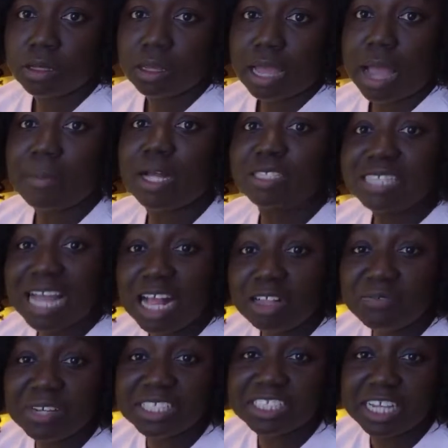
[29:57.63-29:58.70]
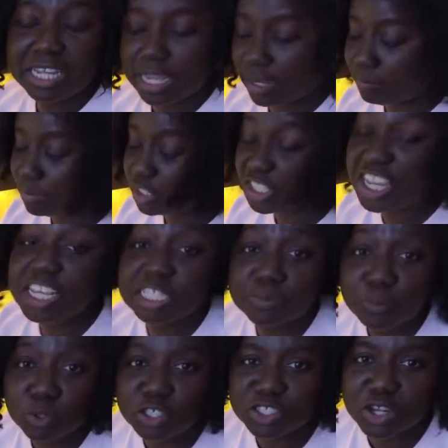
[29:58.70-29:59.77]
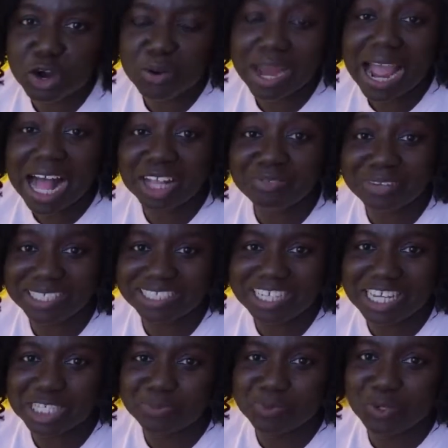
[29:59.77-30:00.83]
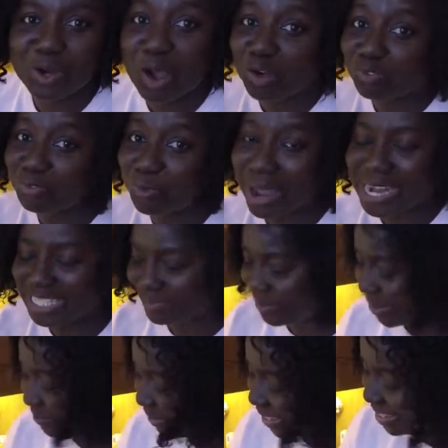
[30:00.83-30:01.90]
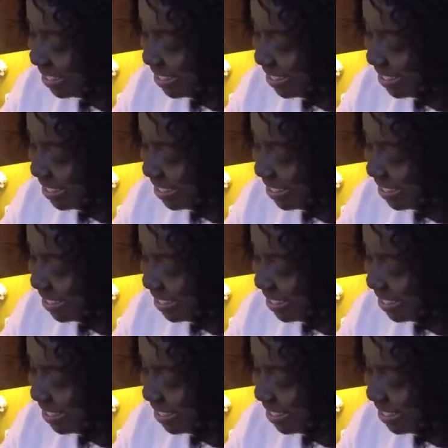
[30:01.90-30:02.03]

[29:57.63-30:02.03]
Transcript: about half a teaspoon of white pepper.